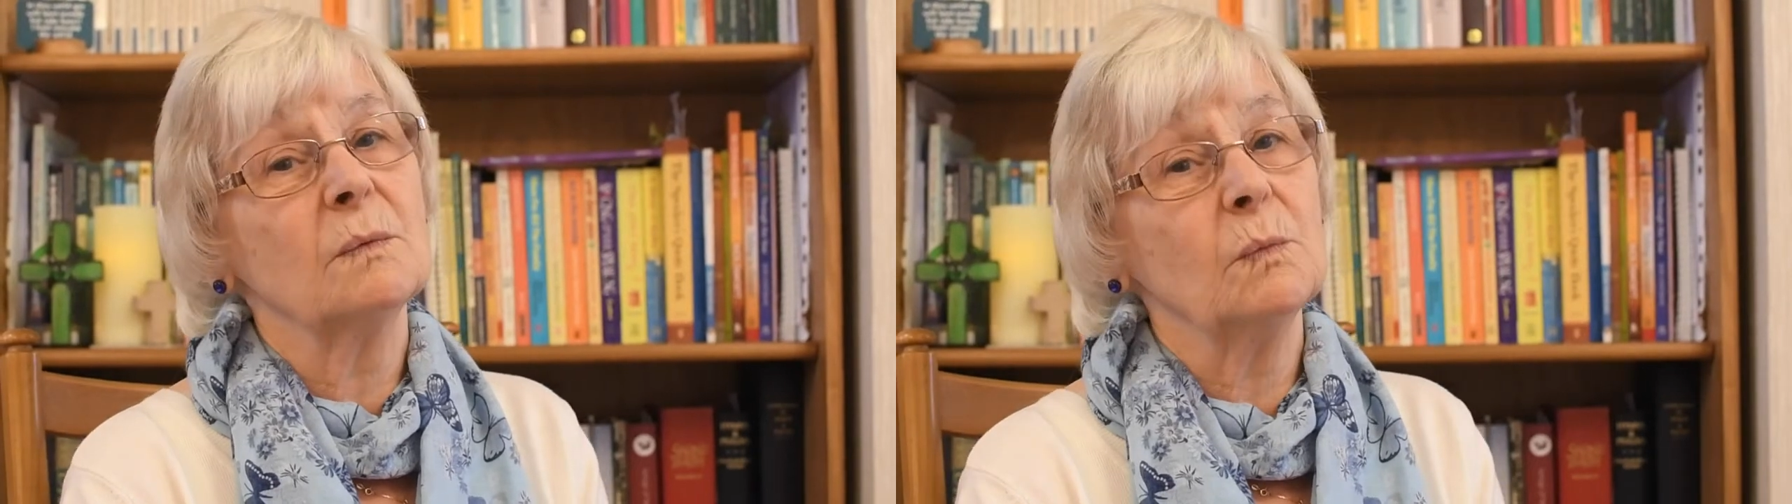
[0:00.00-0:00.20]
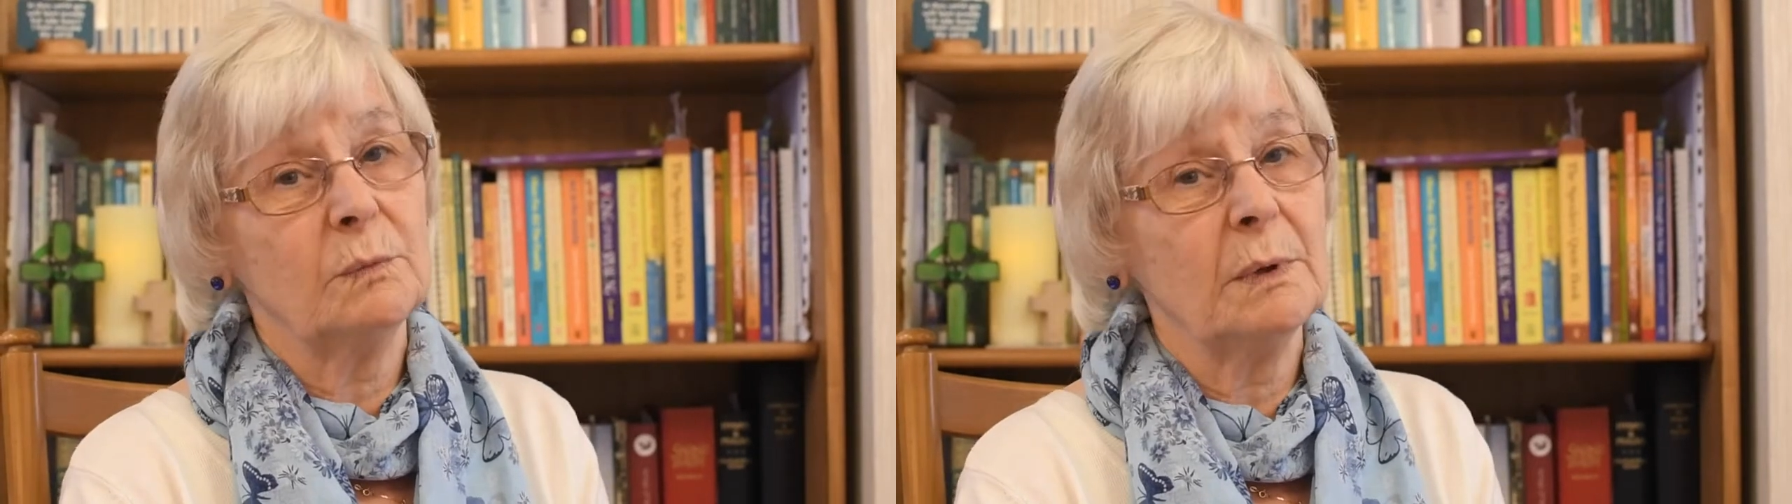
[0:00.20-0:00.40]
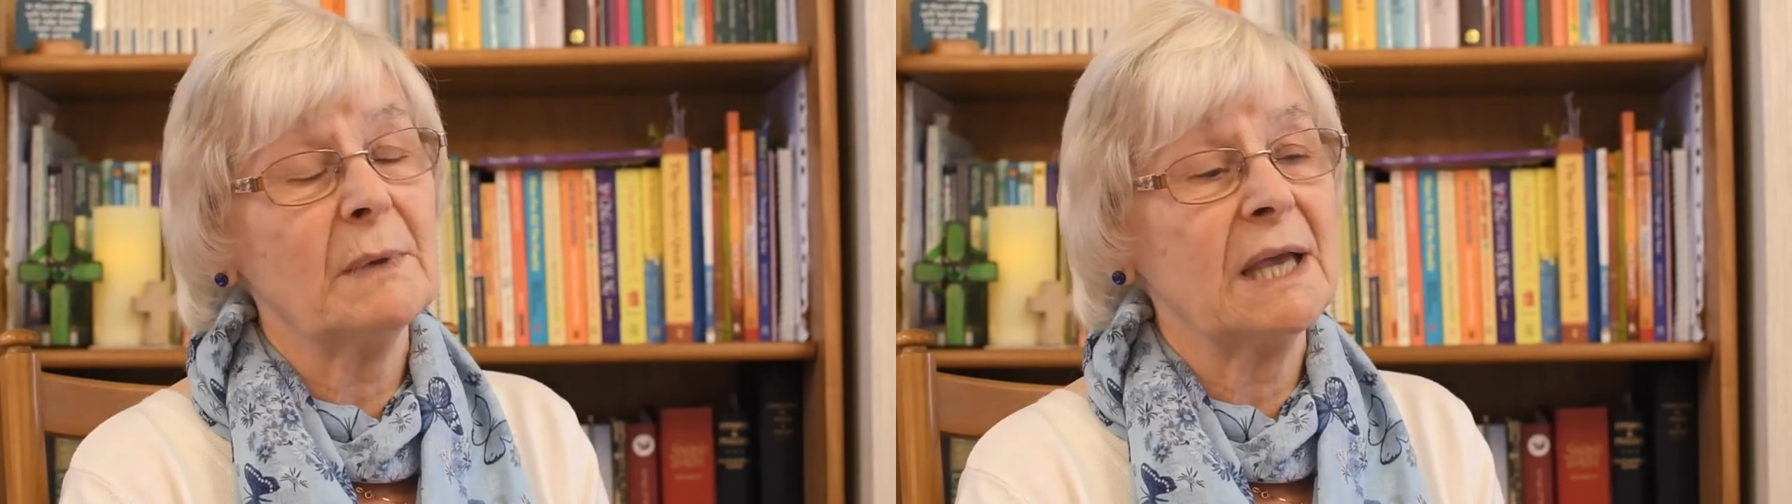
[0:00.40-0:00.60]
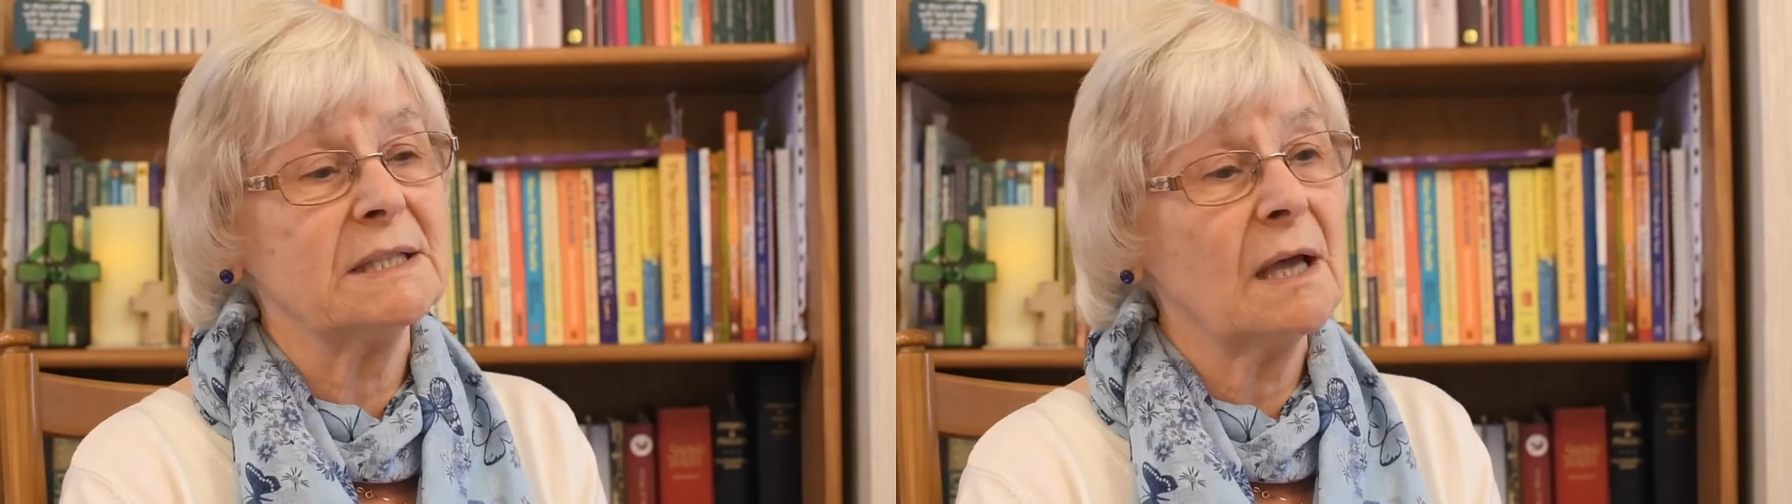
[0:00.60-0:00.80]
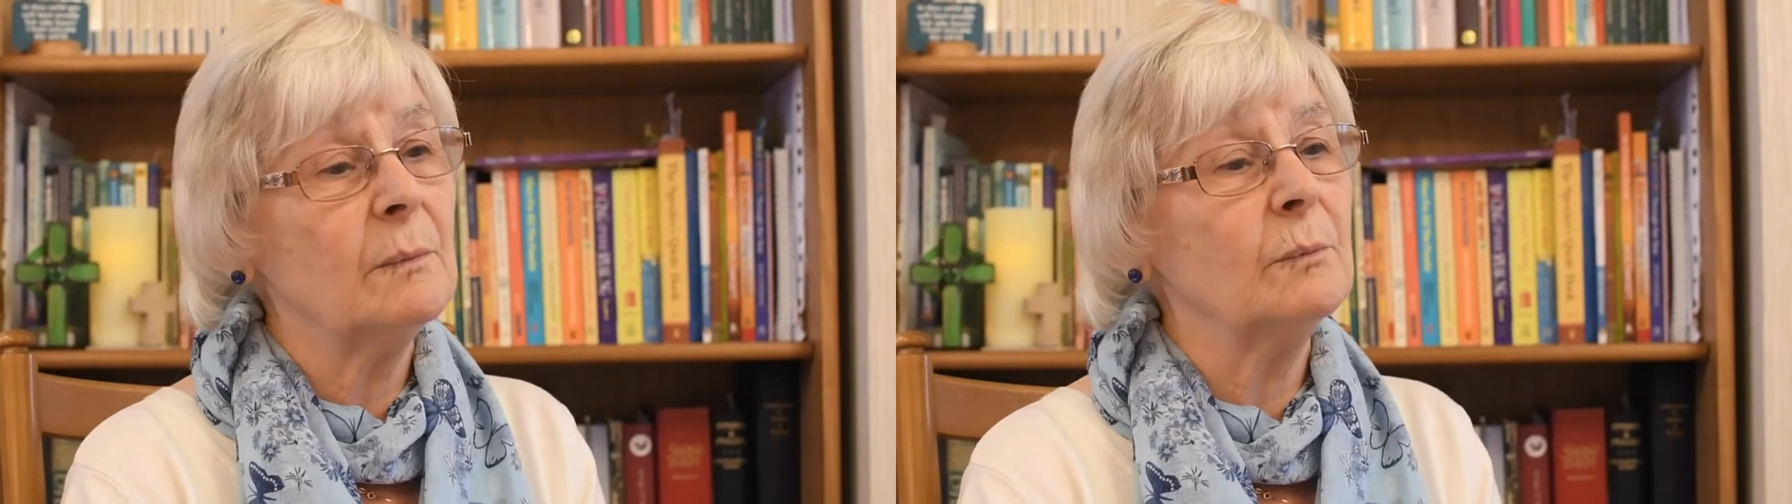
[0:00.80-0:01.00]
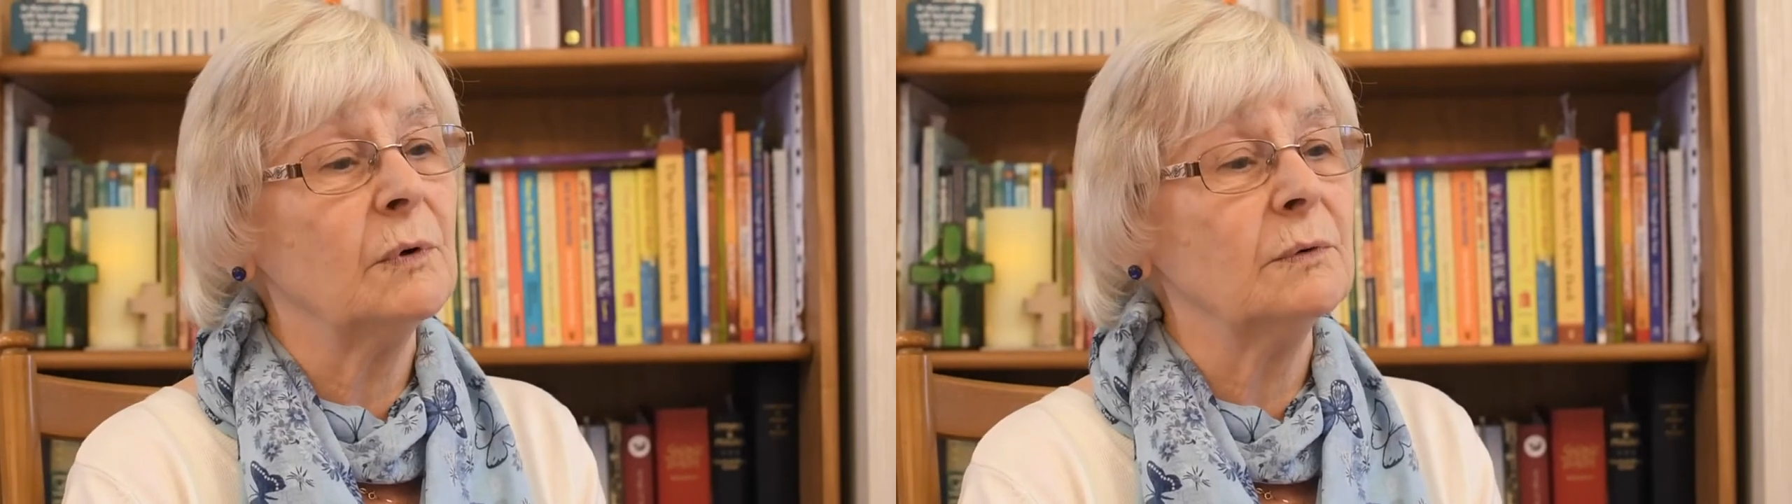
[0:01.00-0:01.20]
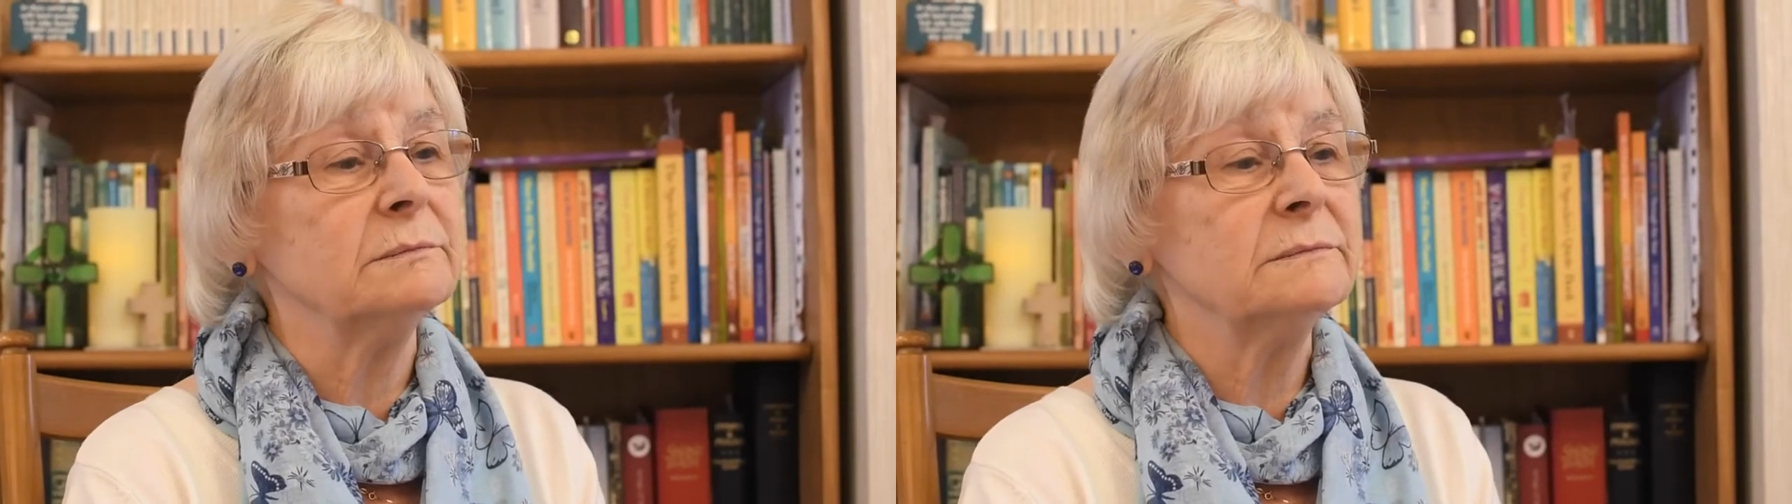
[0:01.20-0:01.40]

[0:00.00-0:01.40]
would be made humble,